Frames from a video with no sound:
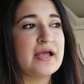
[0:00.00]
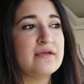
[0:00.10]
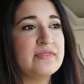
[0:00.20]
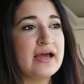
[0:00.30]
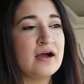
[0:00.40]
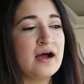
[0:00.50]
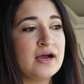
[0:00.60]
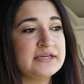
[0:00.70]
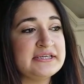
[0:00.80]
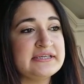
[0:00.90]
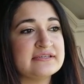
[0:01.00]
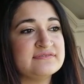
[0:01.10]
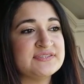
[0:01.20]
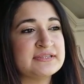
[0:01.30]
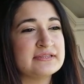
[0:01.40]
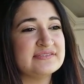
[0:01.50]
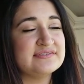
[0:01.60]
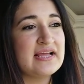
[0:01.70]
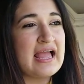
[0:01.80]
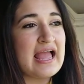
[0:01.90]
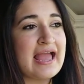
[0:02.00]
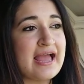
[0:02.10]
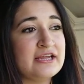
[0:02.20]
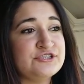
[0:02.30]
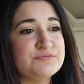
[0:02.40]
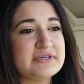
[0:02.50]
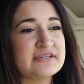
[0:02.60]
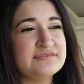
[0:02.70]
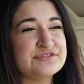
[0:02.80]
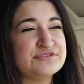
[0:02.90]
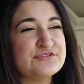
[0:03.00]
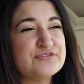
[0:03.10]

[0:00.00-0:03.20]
That honey gives it this edge because it's